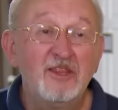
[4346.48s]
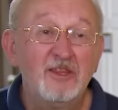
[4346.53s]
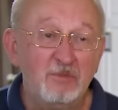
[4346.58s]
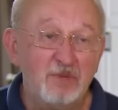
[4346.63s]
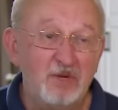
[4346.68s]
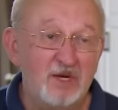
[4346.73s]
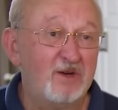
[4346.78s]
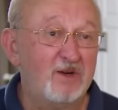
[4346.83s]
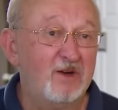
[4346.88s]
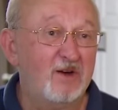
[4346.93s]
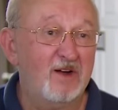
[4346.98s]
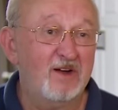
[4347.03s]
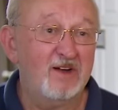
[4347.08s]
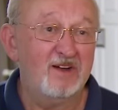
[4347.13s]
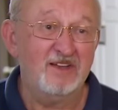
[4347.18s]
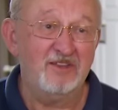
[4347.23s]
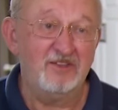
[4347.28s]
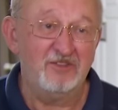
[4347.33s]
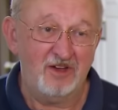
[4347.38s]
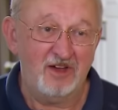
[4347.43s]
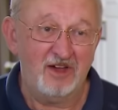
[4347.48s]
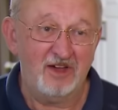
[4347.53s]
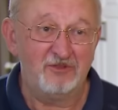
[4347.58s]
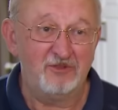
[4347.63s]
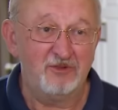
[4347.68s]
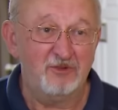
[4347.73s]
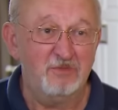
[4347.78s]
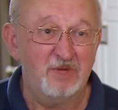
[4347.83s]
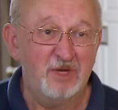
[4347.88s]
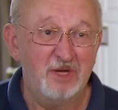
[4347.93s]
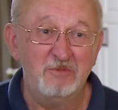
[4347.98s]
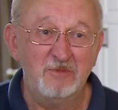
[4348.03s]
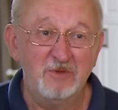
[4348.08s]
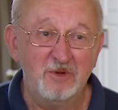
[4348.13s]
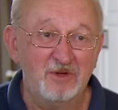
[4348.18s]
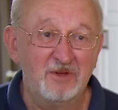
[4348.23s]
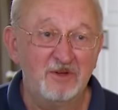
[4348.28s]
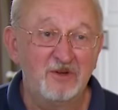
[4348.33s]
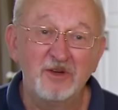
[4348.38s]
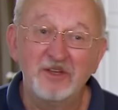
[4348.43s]
The beer garden is awesome. I'm
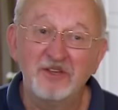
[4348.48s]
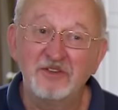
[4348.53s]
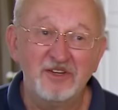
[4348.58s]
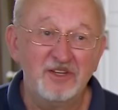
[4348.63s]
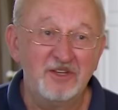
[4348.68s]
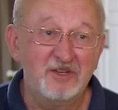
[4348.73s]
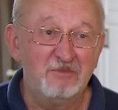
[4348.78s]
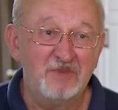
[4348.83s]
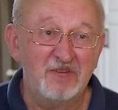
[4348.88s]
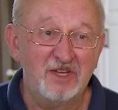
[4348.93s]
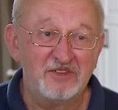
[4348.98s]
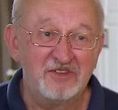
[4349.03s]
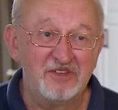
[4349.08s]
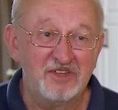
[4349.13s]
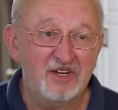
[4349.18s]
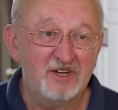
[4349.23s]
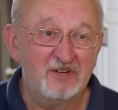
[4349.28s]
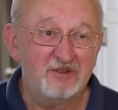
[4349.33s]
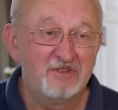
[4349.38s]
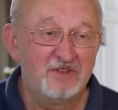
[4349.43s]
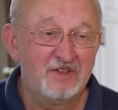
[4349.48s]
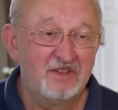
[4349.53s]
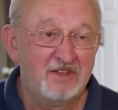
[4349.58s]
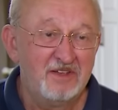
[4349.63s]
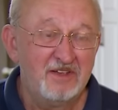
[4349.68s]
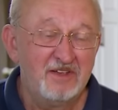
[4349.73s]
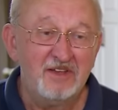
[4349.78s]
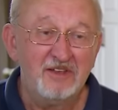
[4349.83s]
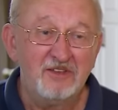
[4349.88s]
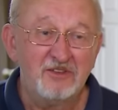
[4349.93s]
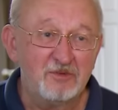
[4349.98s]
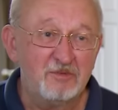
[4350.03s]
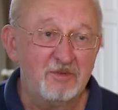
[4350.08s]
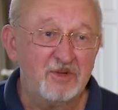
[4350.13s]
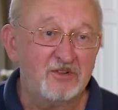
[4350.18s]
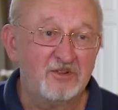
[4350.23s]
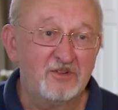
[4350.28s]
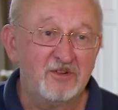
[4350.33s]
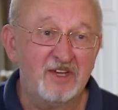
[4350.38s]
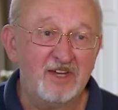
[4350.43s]
going to christen it myself, and
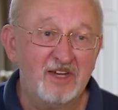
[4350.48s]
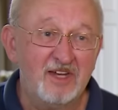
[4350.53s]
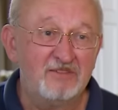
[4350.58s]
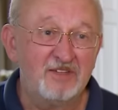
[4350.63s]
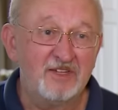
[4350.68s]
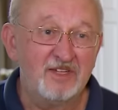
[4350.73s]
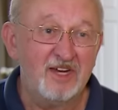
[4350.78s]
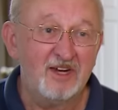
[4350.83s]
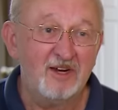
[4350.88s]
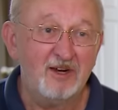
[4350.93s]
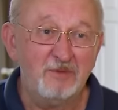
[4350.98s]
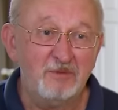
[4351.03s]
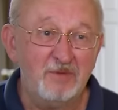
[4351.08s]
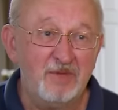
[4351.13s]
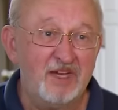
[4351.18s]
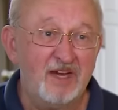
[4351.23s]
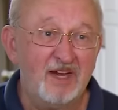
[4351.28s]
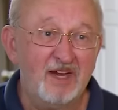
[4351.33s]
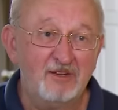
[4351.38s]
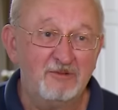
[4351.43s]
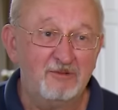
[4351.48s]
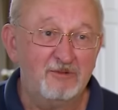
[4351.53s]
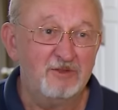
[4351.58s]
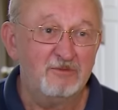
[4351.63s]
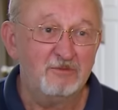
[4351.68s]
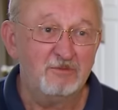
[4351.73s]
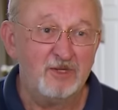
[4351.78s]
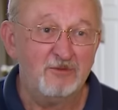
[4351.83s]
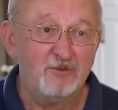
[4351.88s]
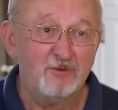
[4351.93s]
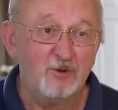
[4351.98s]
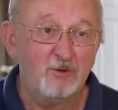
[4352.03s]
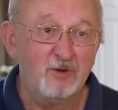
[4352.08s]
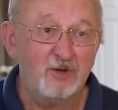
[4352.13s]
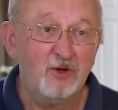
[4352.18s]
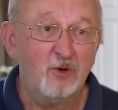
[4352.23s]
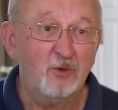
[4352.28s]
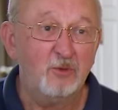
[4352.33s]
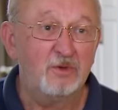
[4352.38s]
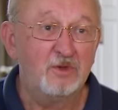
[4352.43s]
somebody's going to have to carry me out of it before
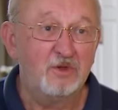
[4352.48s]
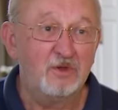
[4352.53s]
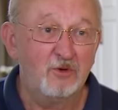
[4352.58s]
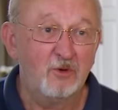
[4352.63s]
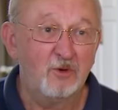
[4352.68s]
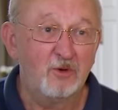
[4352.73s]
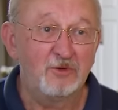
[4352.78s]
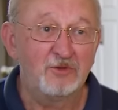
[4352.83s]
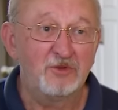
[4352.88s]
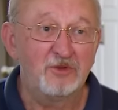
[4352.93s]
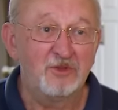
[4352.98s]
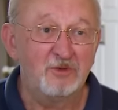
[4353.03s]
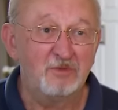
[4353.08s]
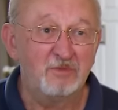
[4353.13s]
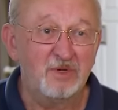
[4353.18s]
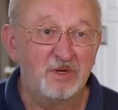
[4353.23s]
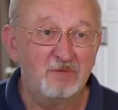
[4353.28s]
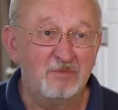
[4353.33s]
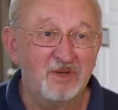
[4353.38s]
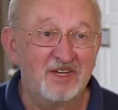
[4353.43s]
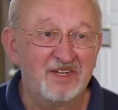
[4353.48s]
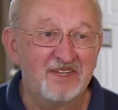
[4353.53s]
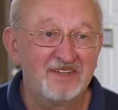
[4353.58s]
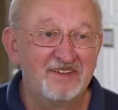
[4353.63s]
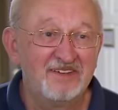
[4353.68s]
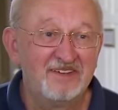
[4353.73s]
we open the doors to the public.